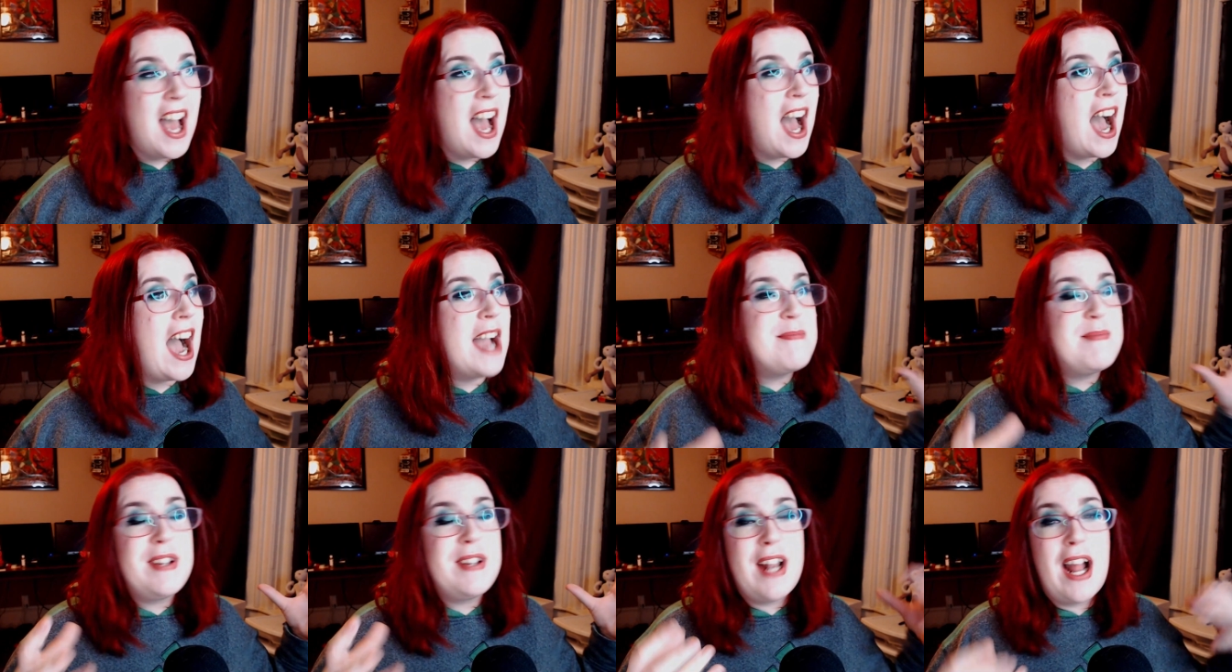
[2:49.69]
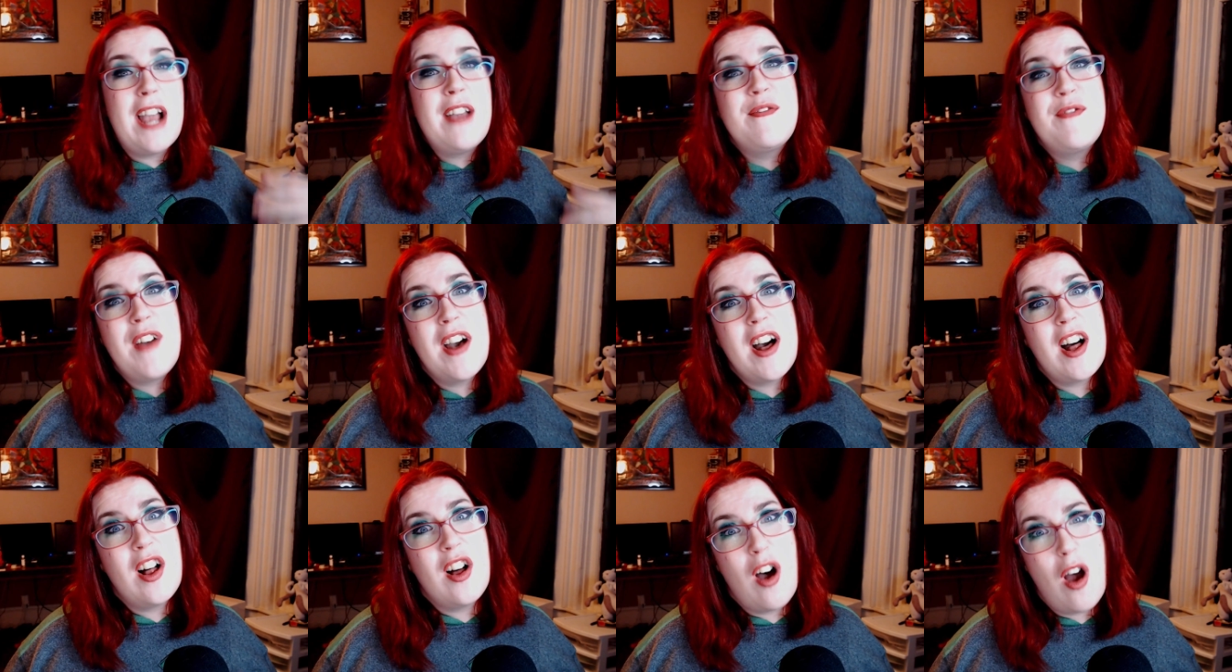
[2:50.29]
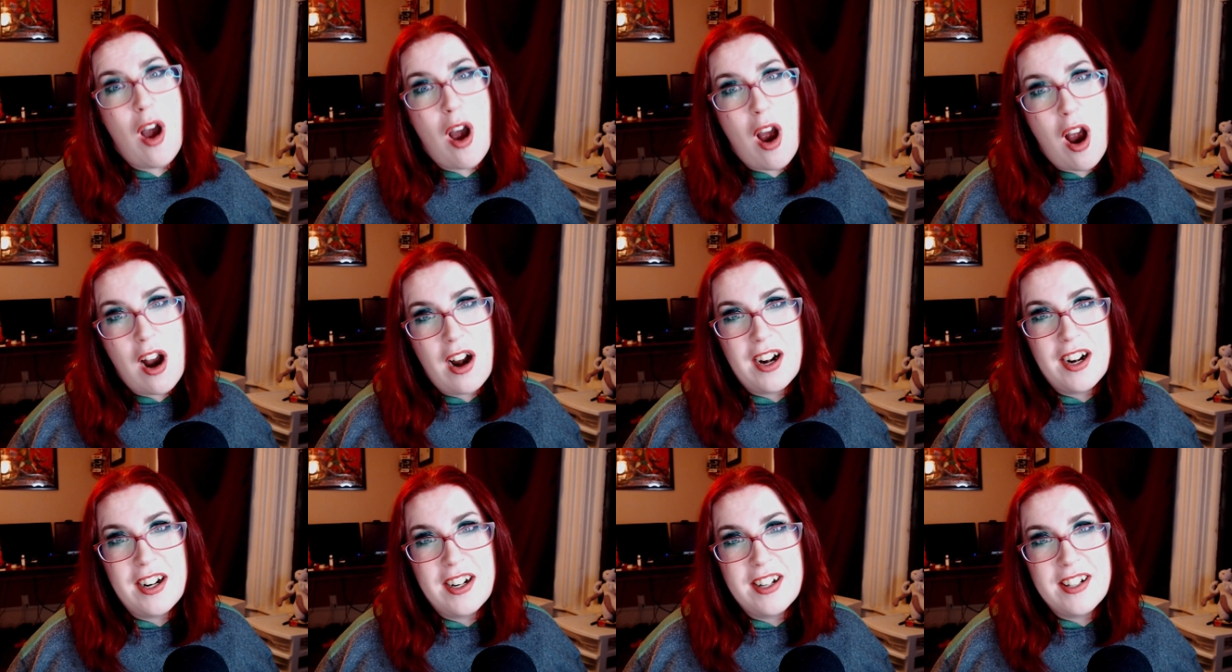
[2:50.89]
I mean, I fell
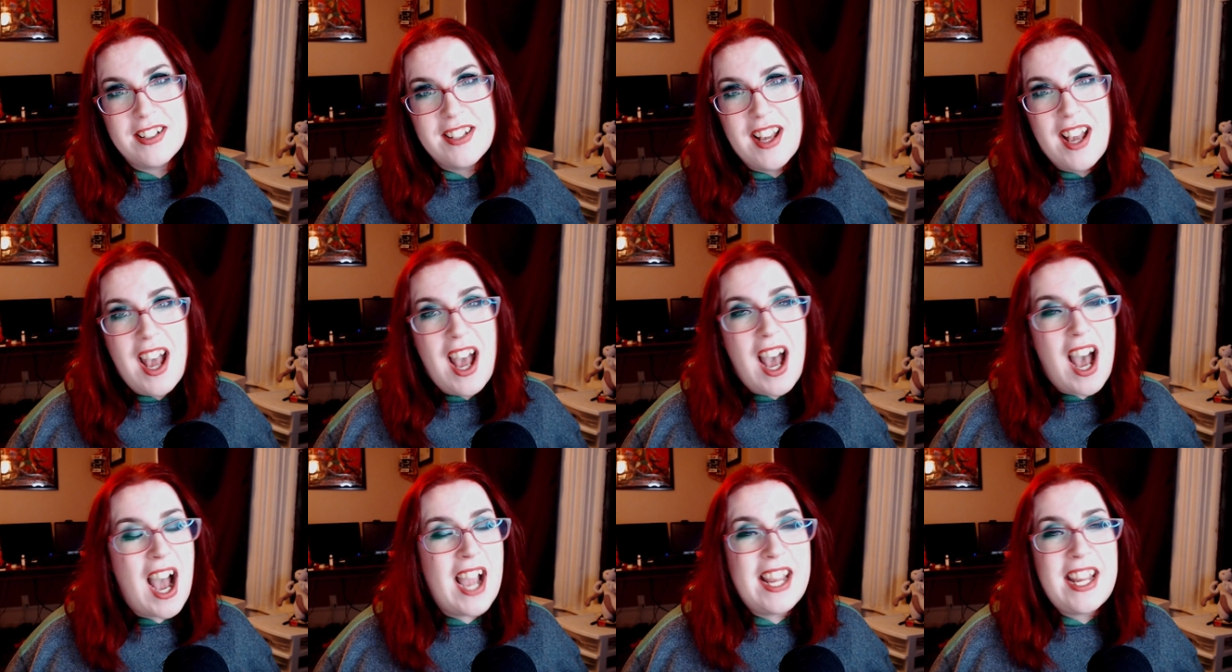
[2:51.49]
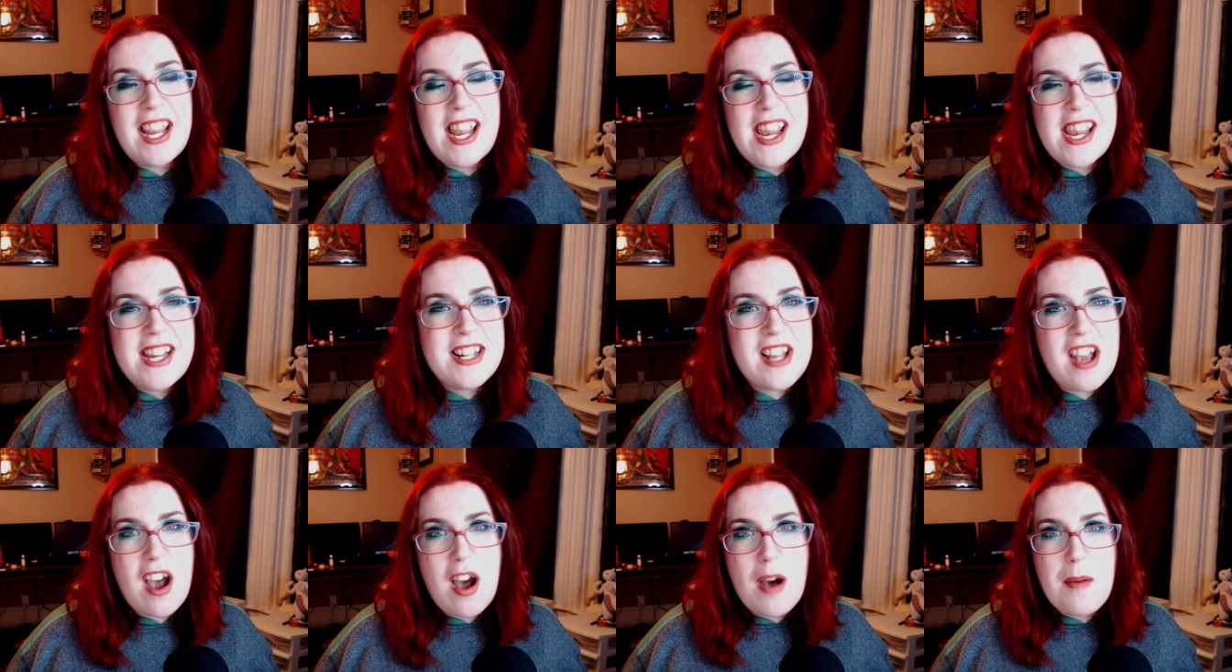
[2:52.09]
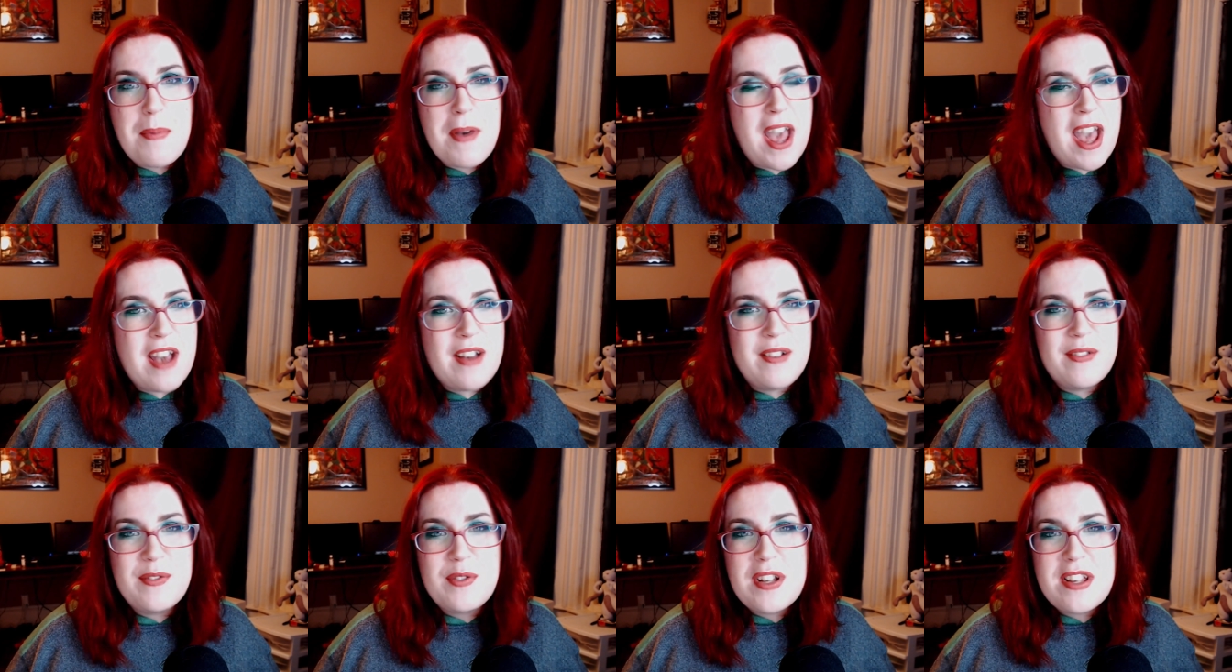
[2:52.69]
hard. I ate up
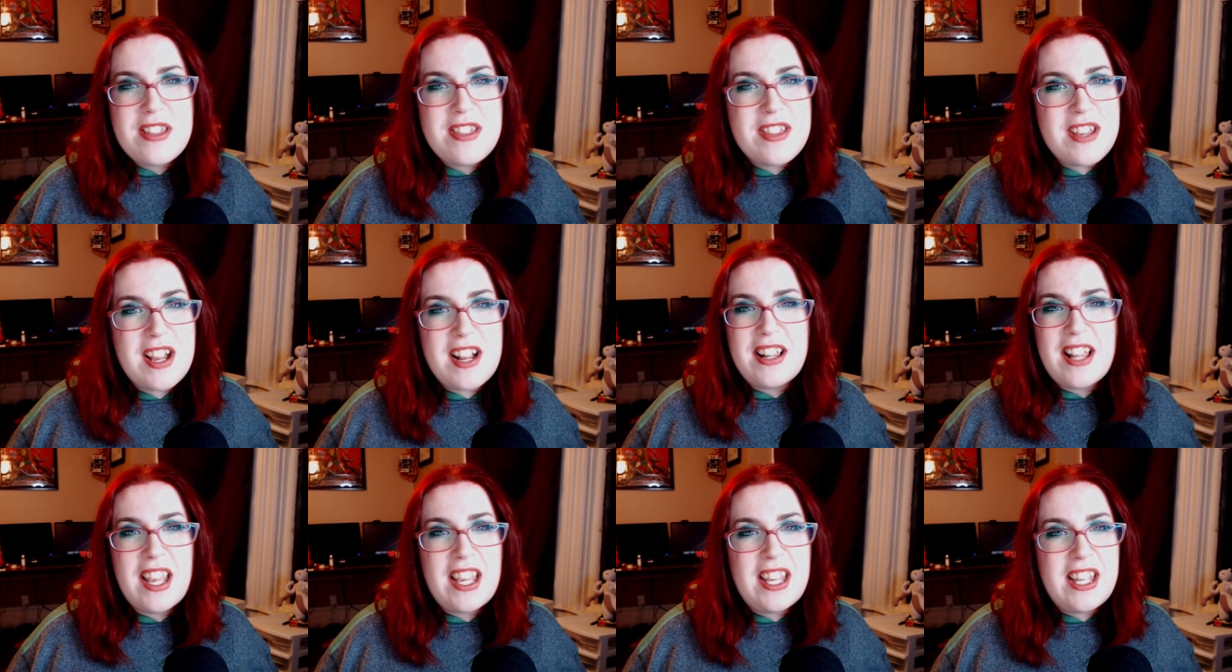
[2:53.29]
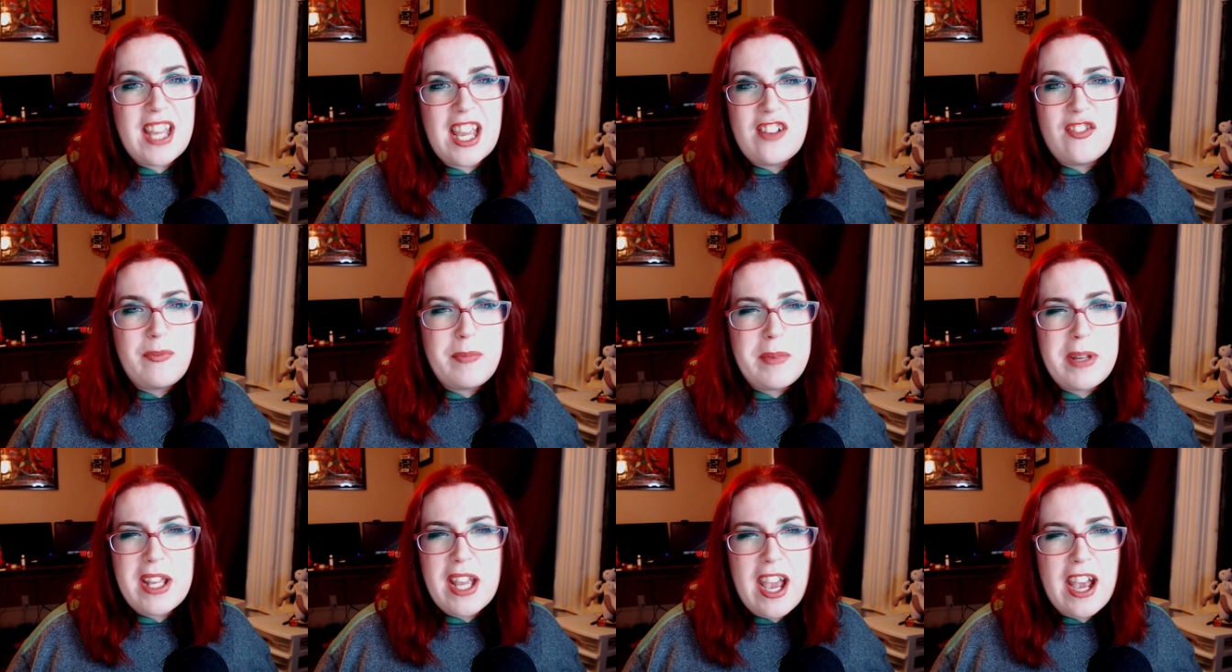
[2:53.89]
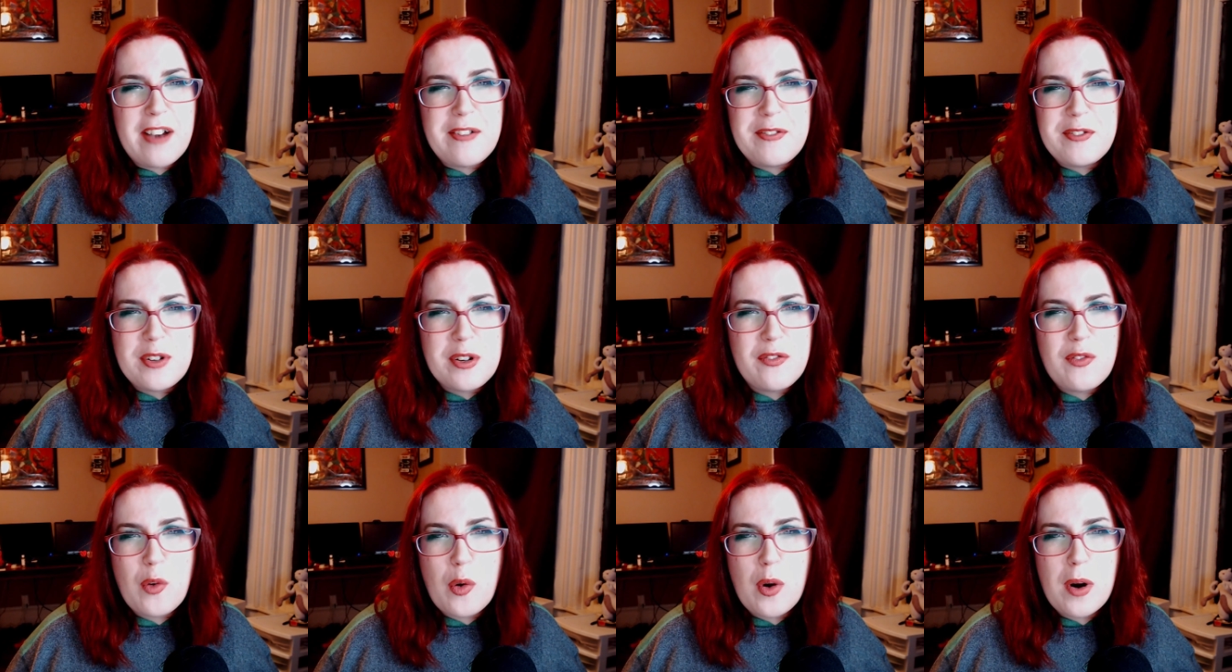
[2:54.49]
everything they gave me after
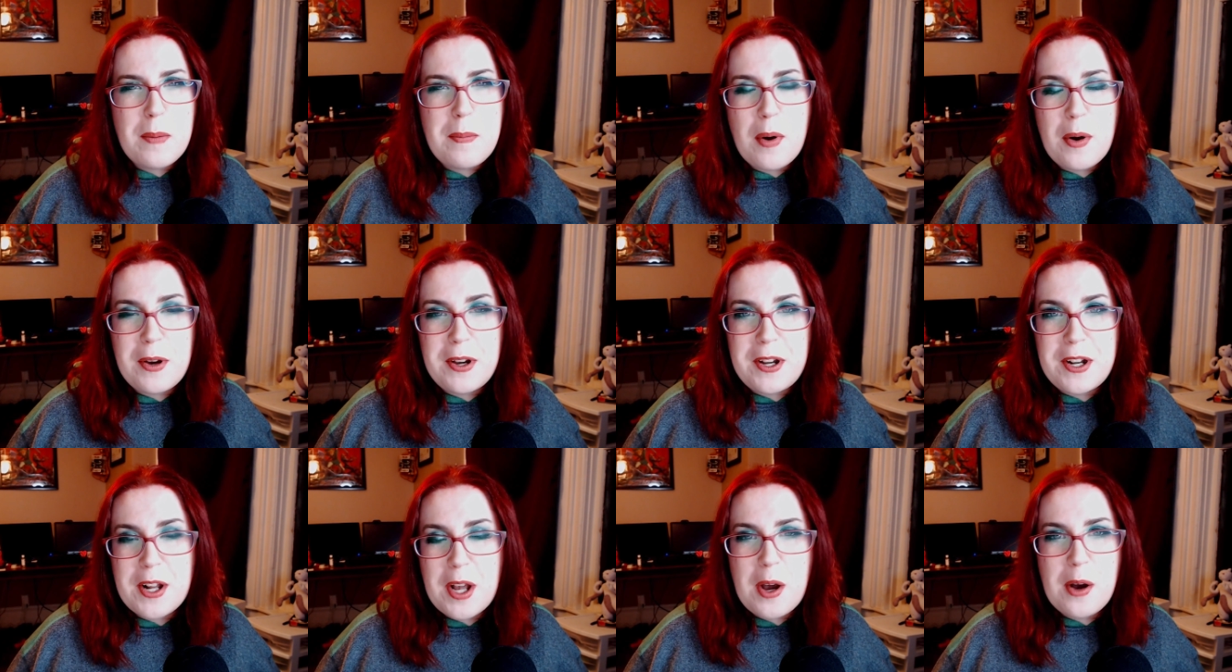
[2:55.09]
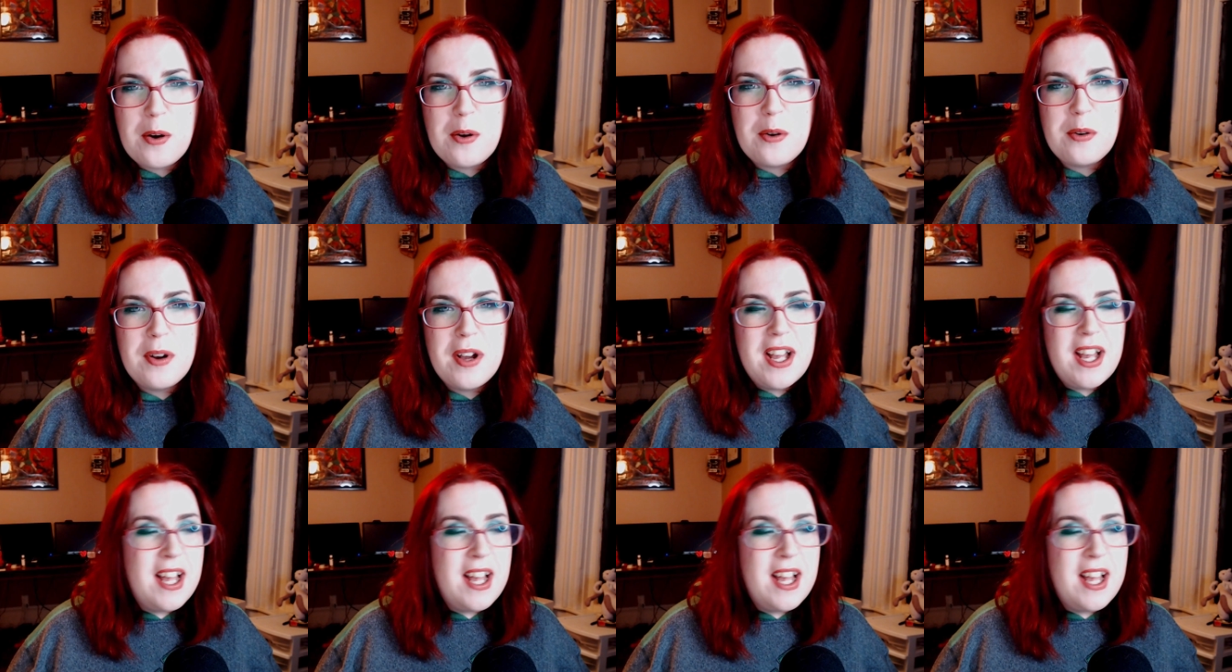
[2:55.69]
4.0.